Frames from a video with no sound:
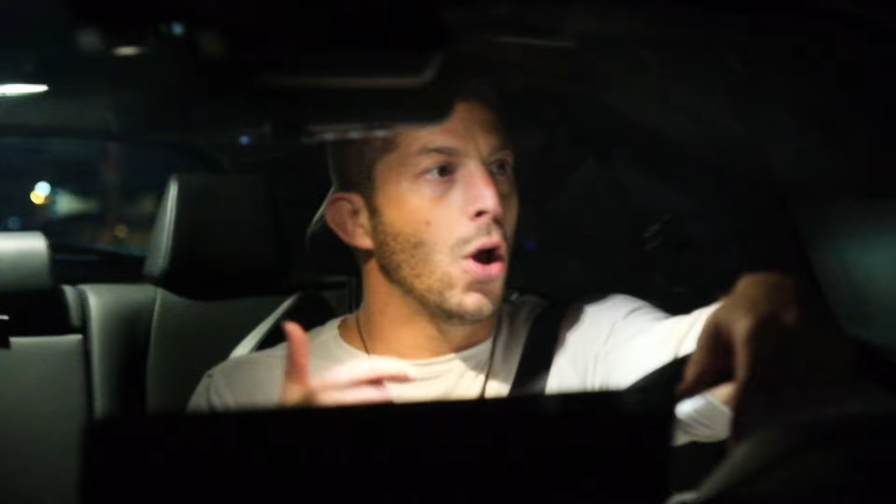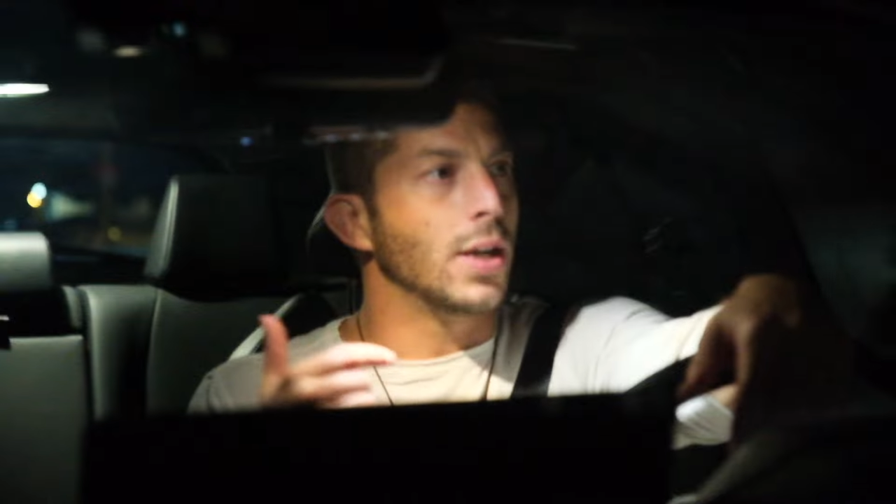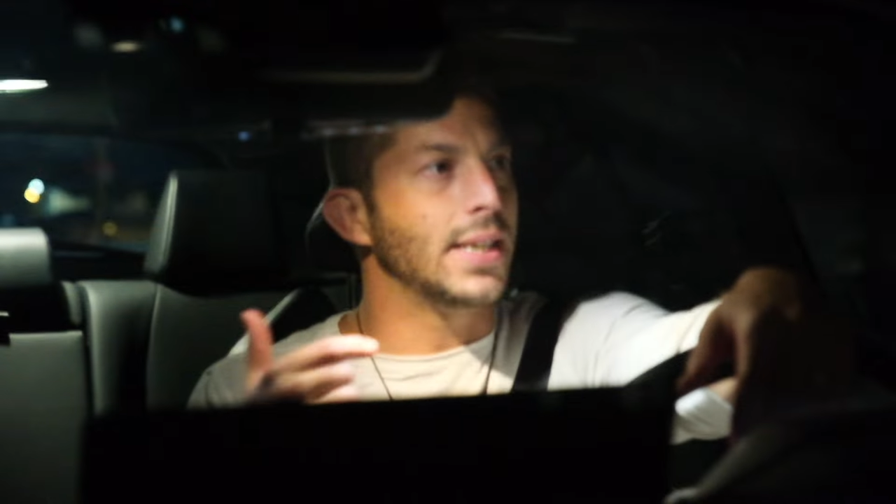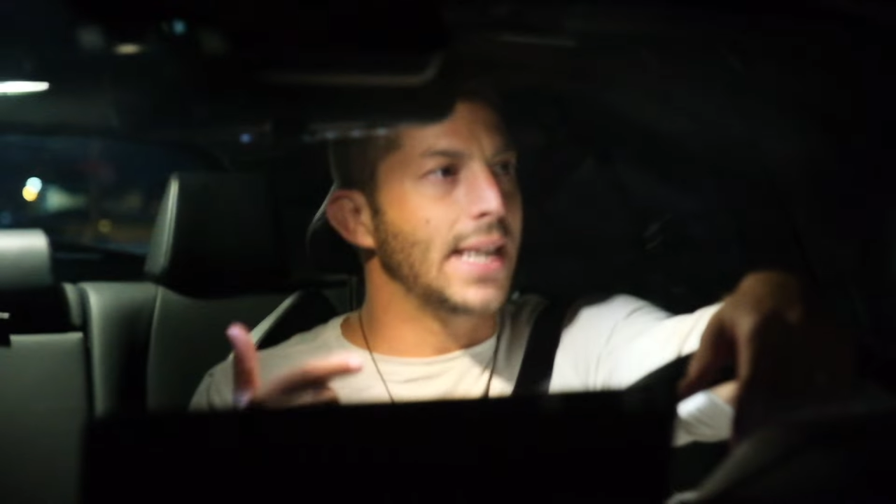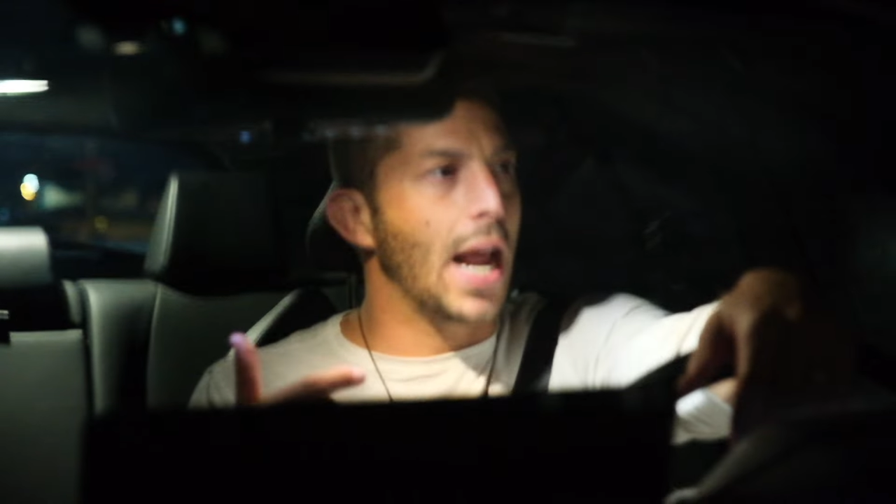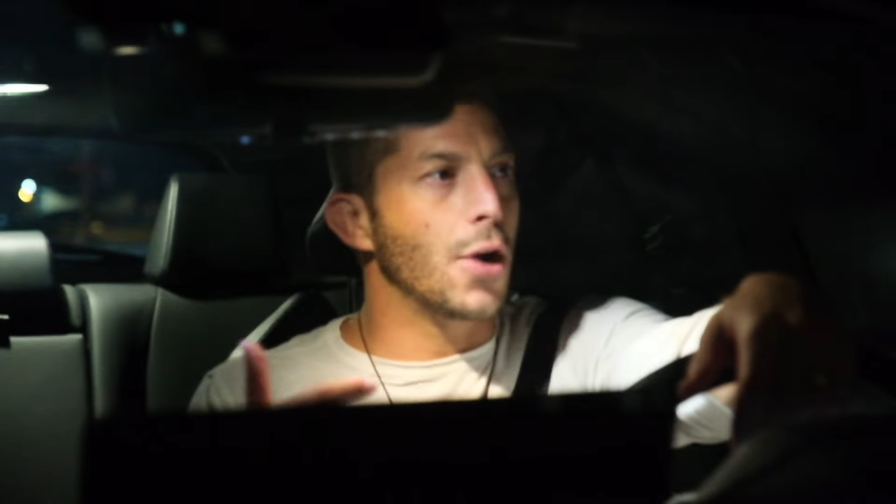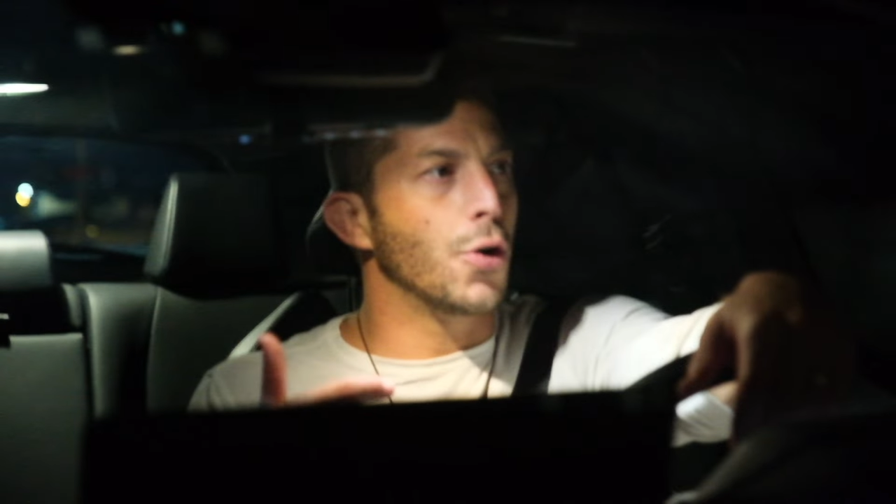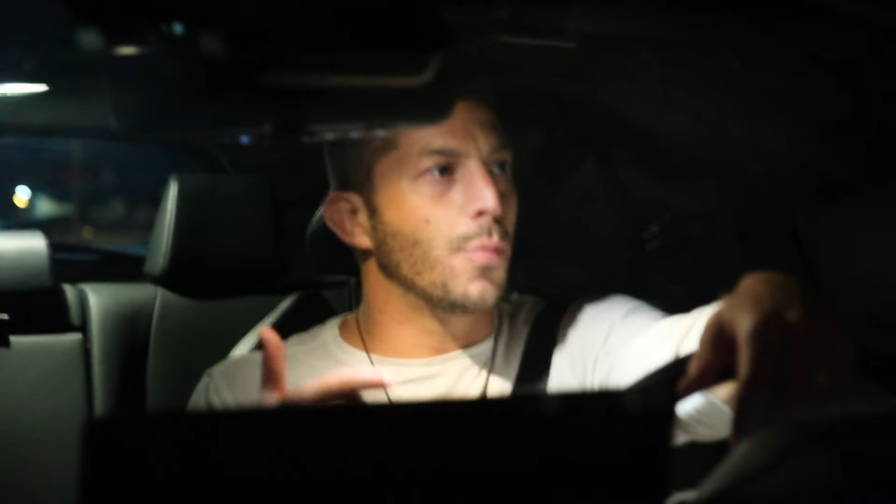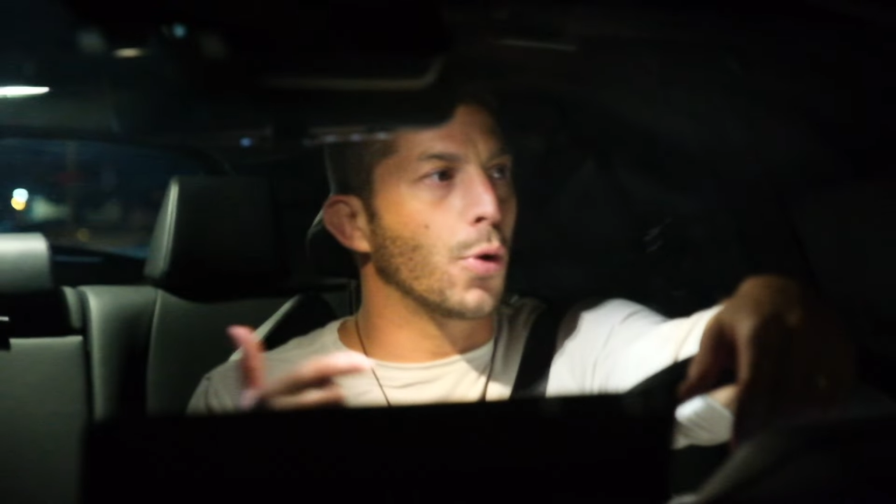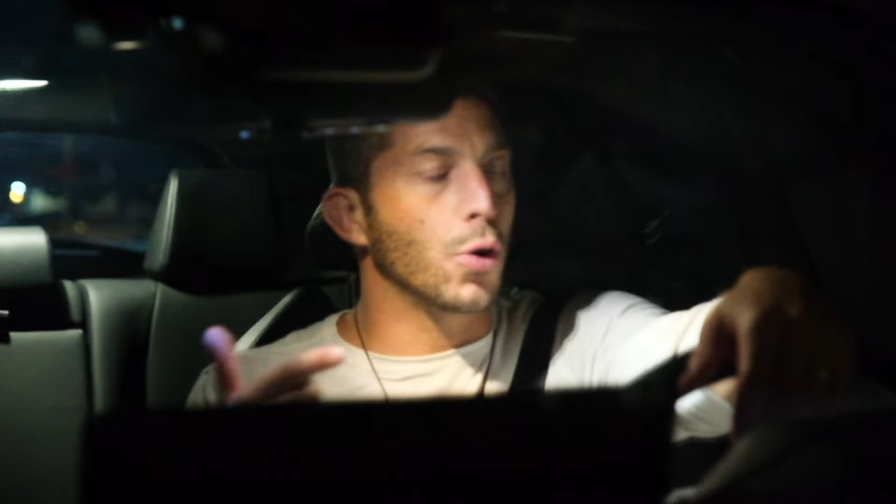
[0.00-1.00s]
a
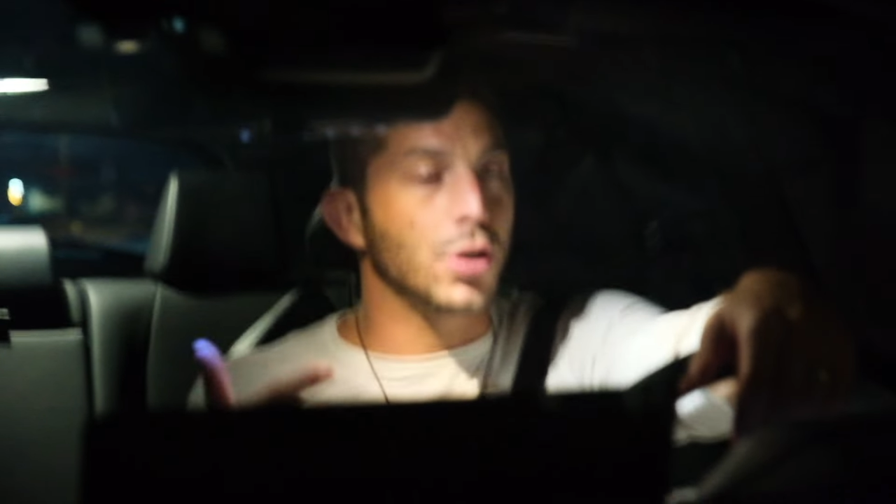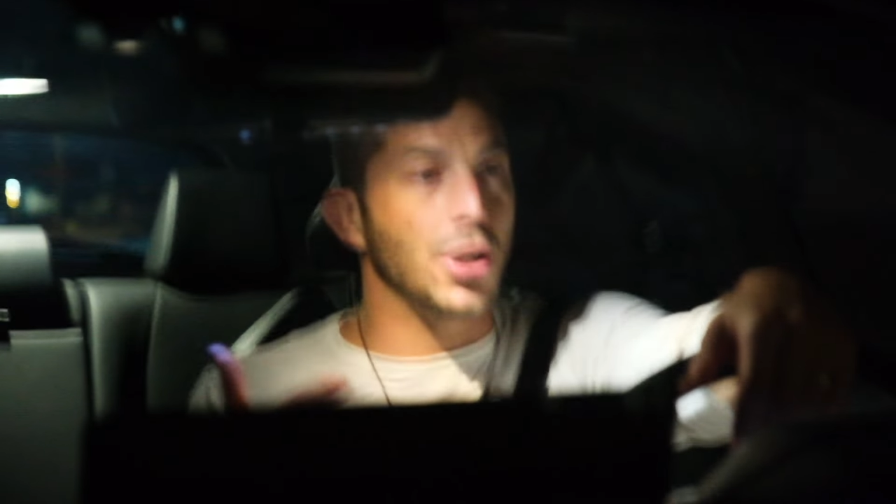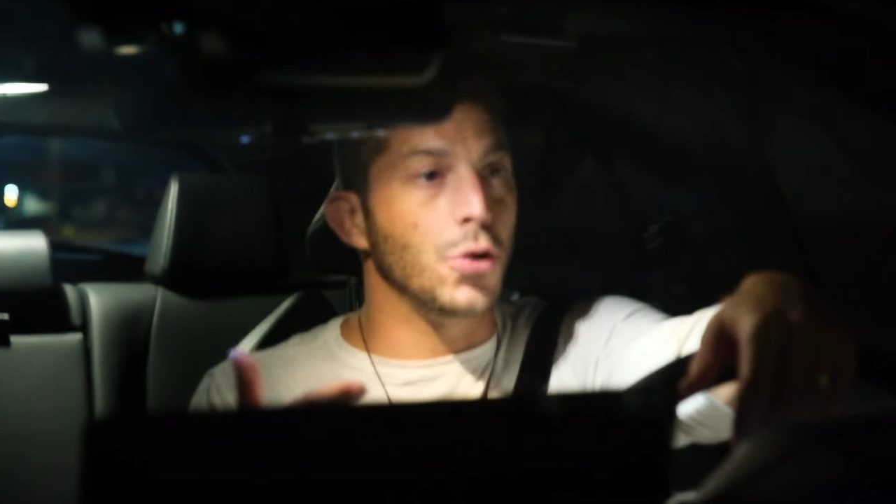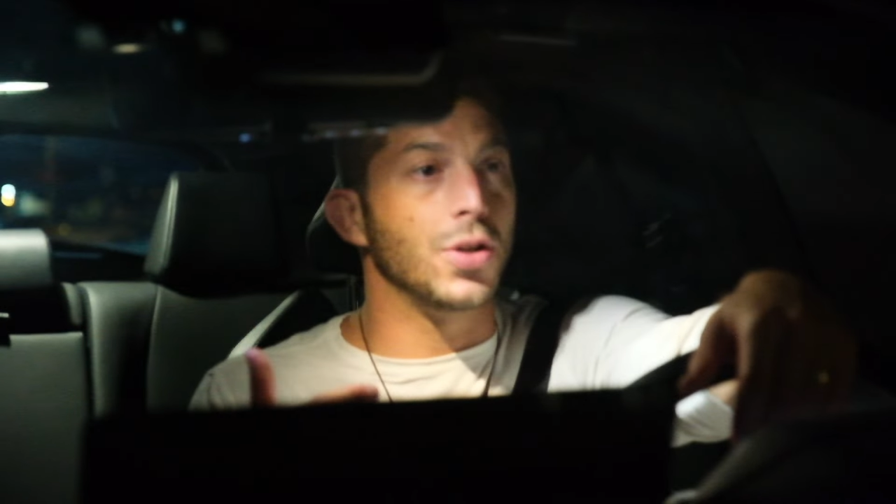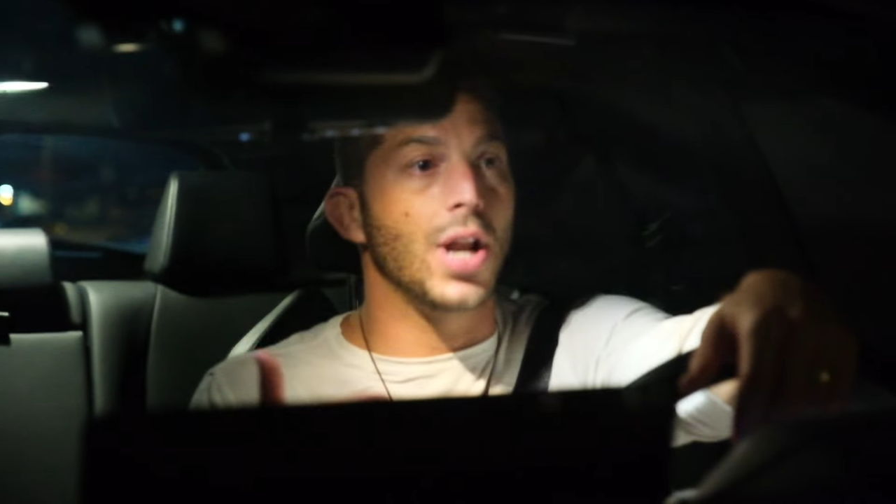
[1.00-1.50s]
standard person who's